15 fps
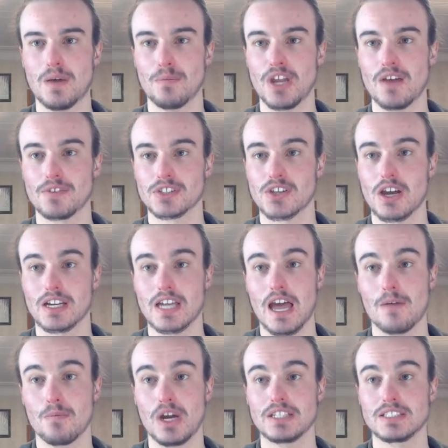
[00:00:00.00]
We have also got,
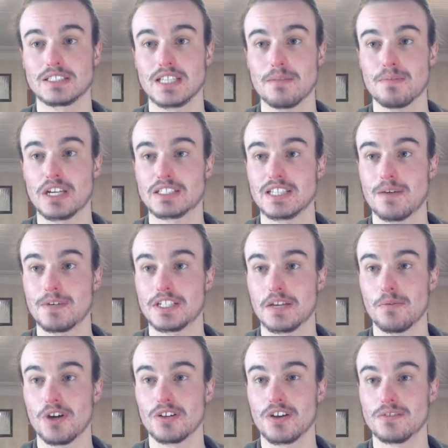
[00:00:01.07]
can't wait to see Big Tamati
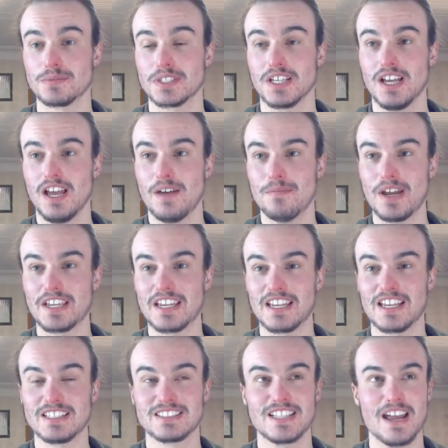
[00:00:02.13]
Williams making
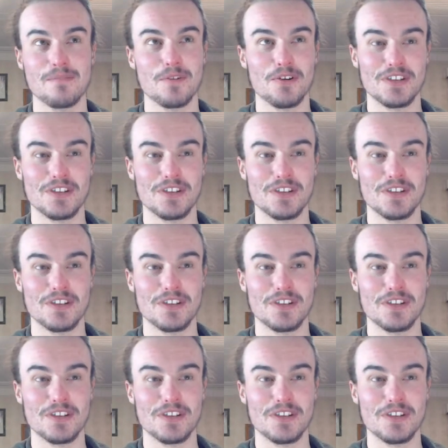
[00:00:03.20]
his debut.